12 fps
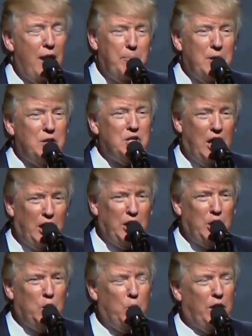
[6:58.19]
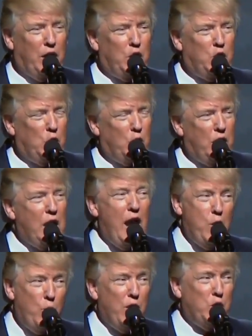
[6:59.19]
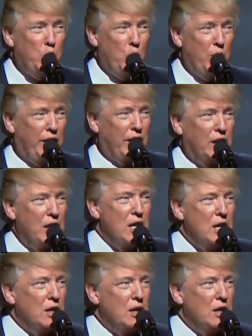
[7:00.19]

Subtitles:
I've been telling you we're going to do it, and we're doing it.